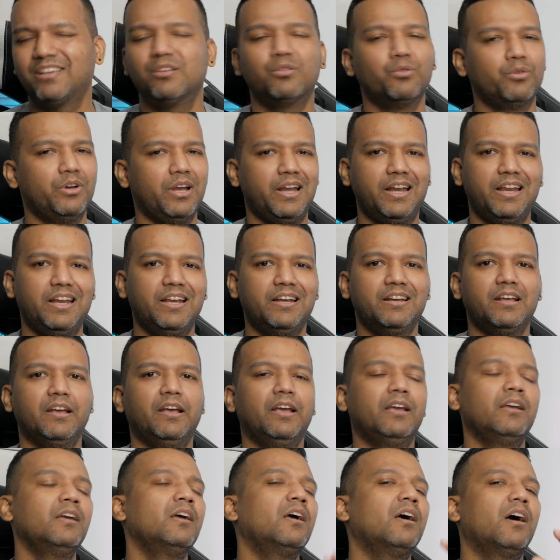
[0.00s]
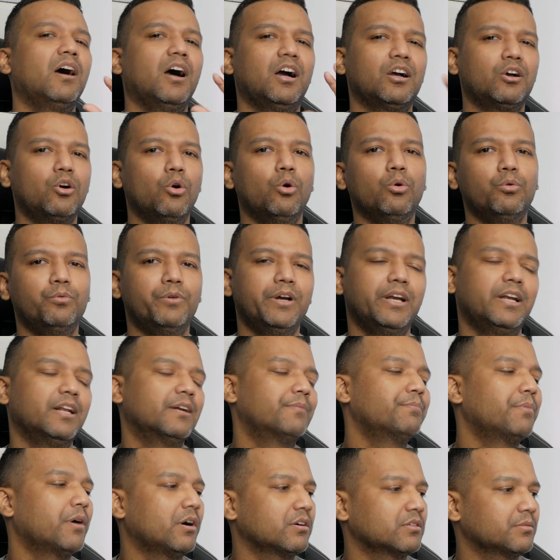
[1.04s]
you don't need a, a gold
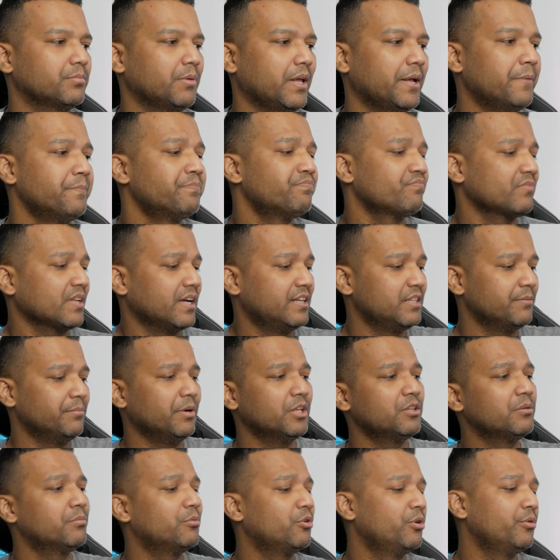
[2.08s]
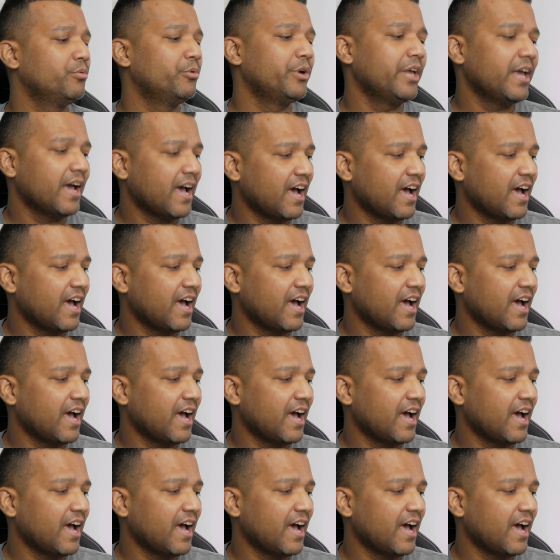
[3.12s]
rated power supply And the motherboard we